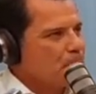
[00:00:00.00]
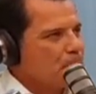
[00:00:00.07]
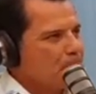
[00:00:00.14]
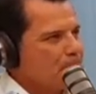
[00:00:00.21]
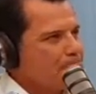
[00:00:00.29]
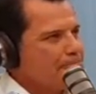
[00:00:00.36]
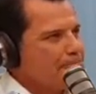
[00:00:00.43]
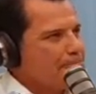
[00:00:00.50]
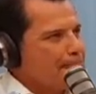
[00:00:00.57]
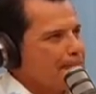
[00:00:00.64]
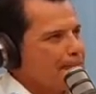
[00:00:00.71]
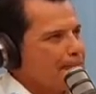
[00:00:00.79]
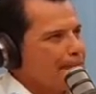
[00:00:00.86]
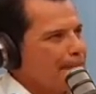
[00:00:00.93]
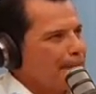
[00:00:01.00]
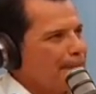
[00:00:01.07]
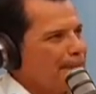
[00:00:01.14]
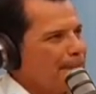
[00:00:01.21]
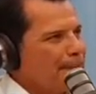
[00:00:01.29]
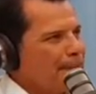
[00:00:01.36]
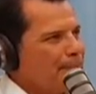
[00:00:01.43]

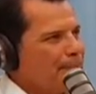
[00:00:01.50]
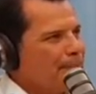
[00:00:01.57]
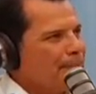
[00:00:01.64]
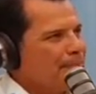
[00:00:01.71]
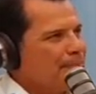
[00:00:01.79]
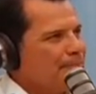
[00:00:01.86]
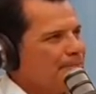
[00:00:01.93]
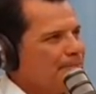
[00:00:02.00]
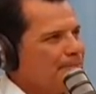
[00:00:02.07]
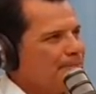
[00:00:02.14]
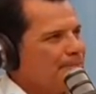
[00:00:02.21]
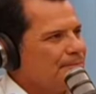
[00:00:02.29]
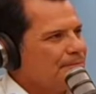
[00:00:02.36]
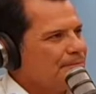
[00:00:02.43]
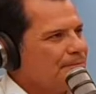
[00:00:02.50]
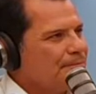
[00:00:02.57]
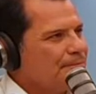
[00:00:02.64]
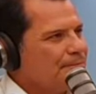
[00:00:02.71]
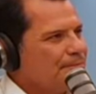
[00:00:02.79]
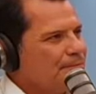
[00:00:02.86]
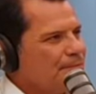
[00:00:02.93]

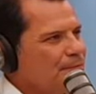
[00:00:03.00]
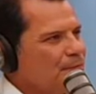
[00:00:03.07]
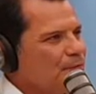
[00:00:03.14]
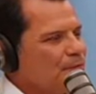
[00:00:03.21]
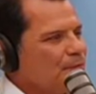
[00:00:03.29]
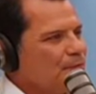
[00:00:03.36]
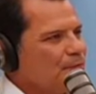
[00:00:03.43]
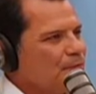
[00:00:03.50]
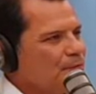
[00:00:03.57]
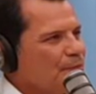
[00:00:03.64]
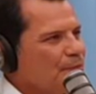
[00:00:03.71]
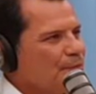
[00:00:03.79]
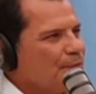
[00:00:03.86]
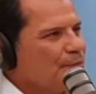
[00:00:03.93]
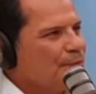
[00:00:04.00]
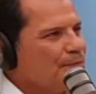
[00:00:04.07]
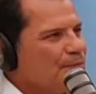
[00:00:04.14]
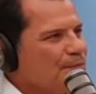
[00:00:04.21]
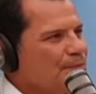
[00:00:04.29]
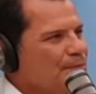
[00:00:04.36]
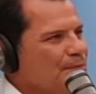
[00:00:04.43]

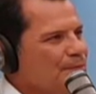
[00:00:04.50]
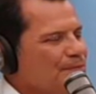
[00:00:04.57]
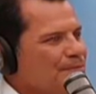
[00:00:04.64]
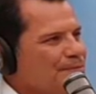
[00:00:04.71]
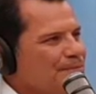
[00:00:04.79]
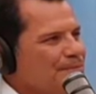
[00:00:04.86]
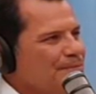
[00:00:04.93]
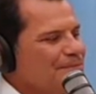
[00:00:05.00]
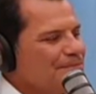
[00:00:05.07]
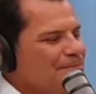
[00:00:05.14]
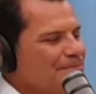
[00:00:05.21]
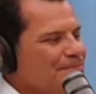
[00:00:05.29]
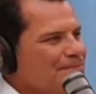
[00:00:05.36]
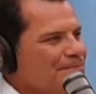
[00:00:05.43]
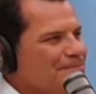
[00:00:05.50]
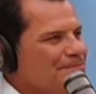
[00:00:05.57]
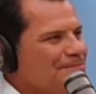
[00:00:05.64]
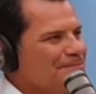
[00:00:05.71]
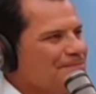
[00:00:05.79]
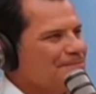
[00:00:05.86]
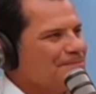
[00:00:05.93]

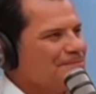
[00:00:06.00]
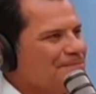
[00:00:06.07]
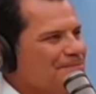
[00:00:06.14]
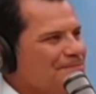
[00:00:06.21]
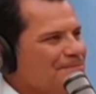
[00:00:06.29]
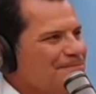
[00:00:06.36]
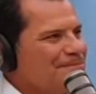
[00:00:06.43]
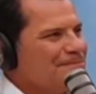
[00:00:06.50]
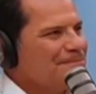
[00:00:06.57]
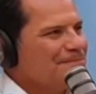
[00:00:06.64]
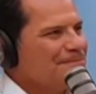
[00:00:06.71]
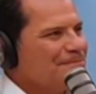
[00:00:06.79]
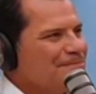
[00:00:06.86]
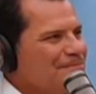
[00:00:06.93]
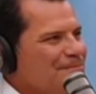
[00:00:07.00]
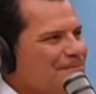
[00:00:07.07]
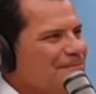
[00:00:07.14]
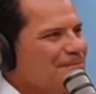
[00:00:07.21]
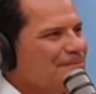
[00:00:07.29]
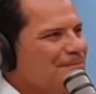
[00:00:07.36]
This person isn't speaking.